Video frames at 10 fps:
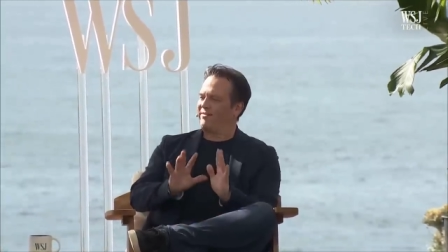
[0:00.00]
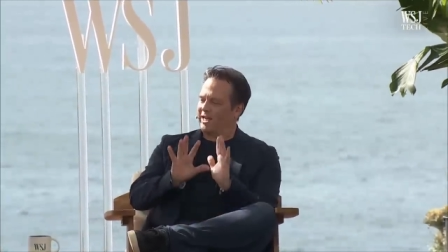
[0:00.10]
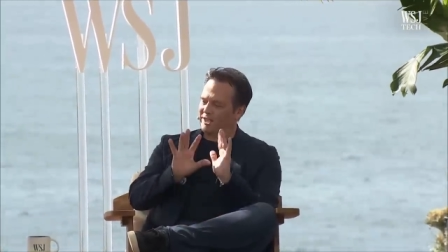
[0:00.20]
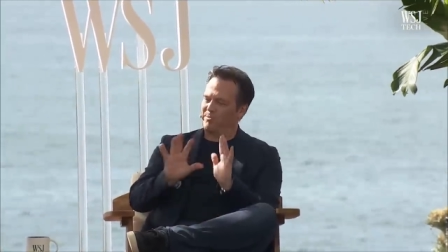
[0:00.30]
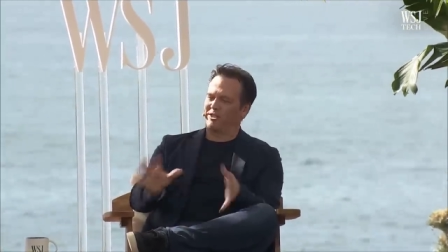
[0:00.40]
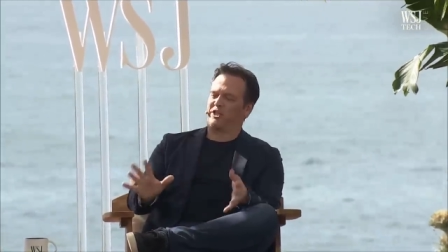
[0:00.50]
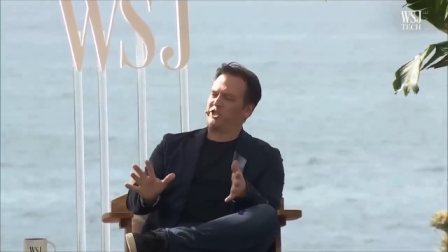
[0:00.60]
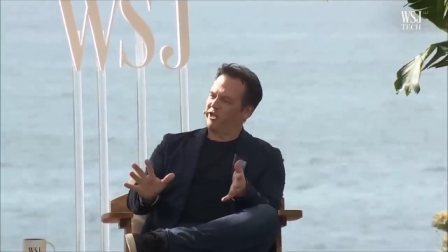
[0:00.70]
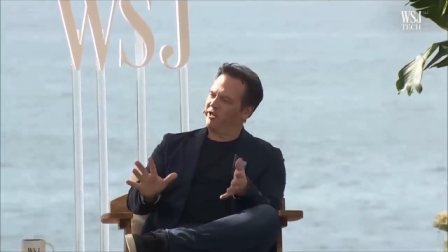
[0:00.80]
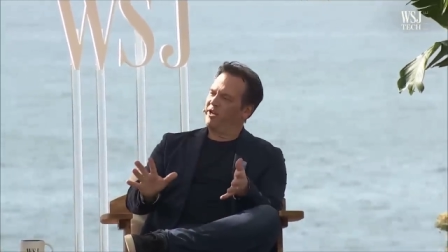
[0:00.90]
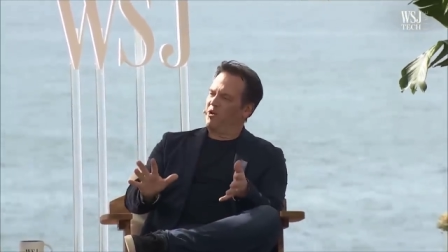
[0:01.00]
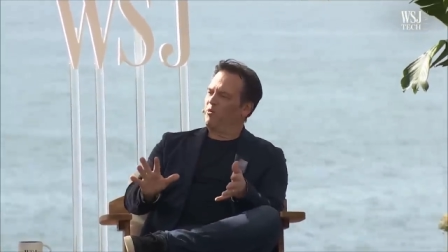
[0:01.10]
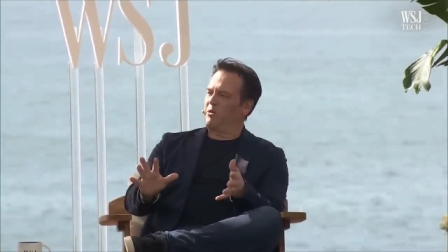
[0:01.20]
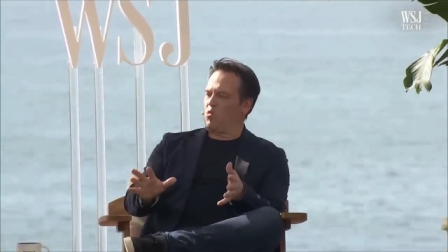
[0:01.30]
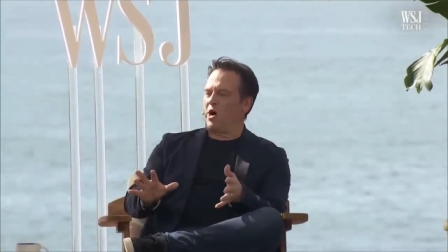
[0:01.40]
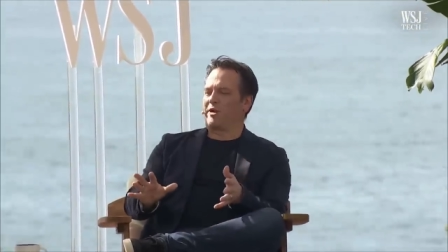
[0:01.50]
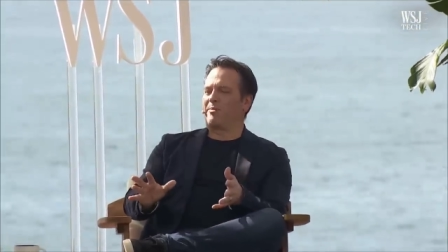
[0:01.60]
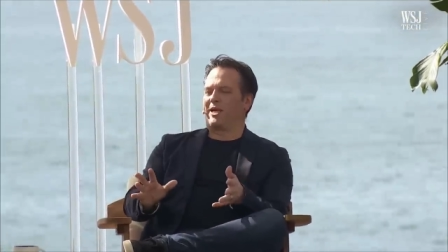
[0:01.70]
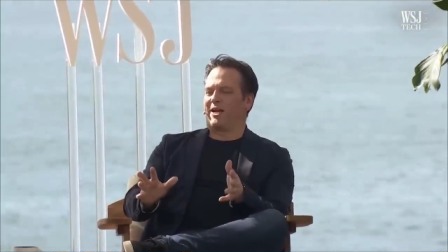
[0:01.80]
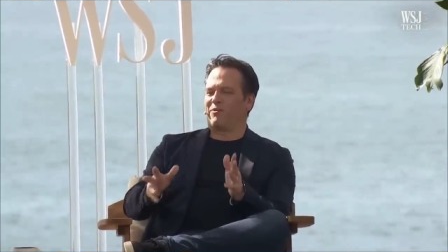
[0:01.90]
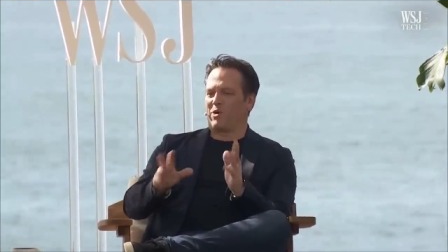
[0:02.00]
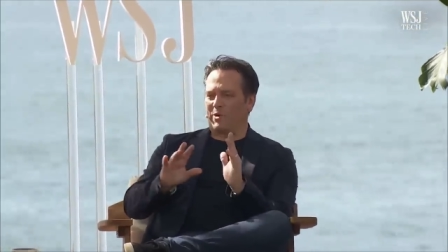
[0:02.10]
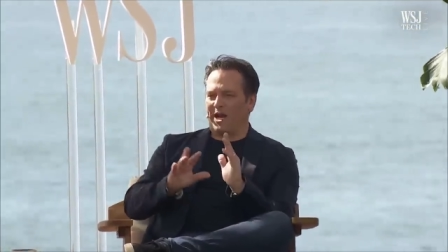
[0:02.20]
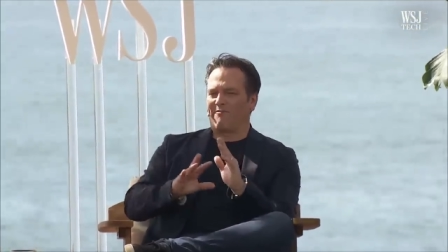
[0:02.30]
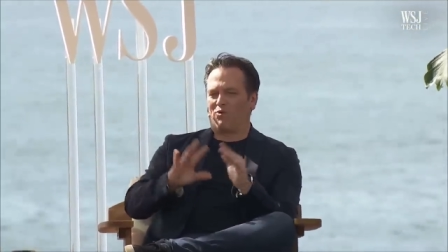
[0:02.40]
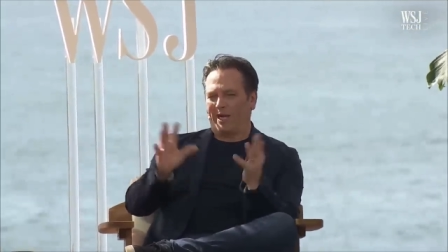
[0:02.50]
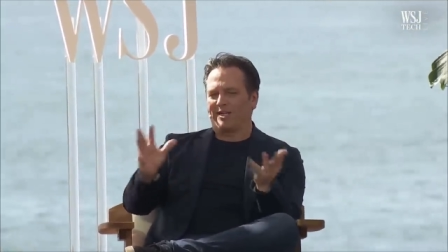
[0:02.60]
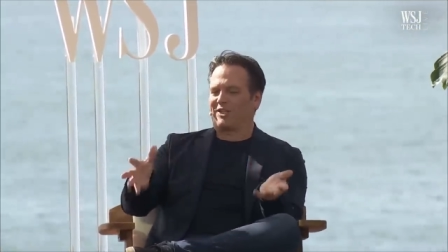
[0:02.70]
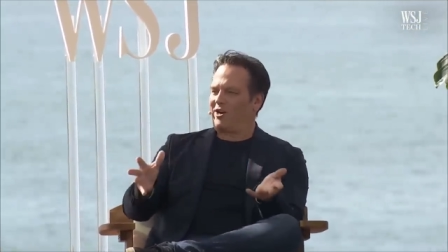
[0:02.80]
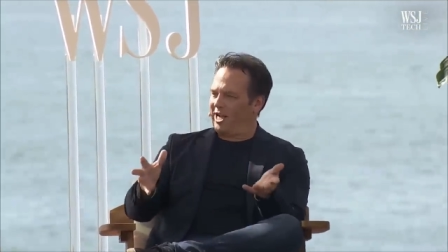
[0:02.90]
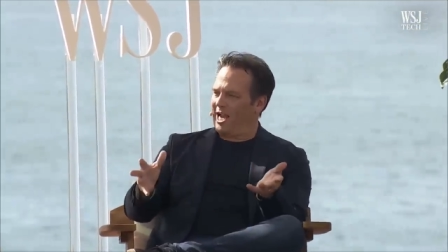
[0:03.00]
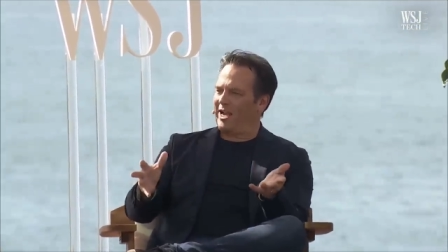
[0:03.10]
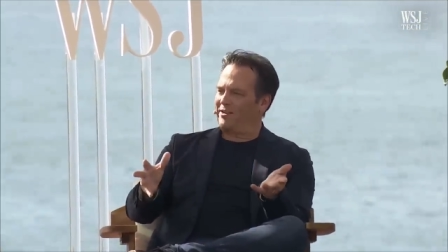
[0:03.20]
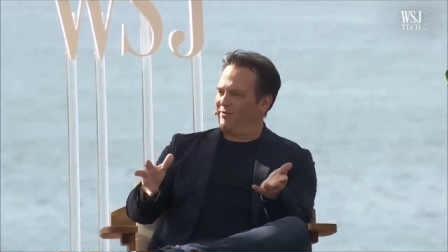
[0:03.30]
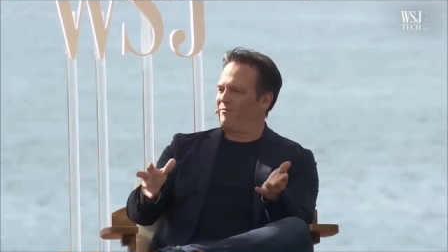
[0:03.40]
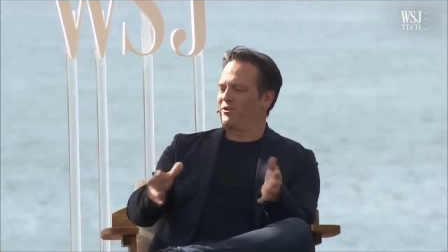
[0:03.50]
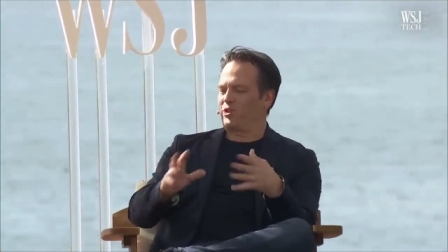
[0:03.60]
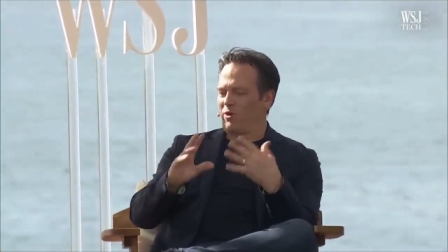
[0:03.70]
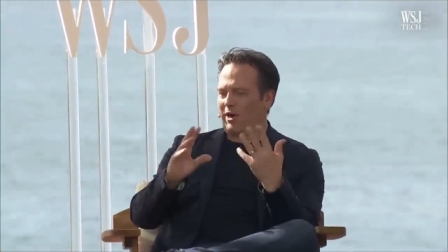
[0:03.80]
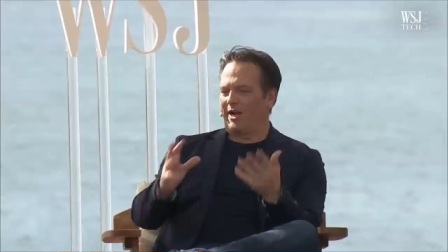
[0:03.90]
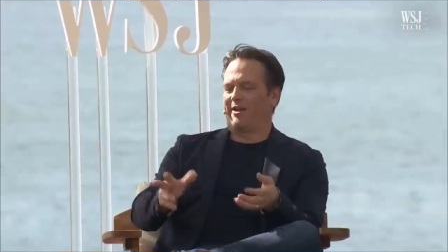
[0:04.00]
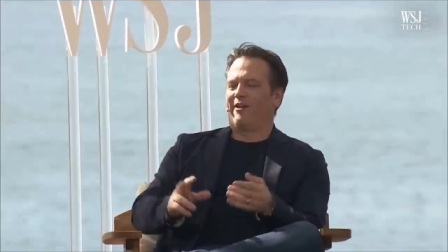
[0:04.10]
That's the position we want to be in, where we have mm-hmm. weeks on hand of inventory.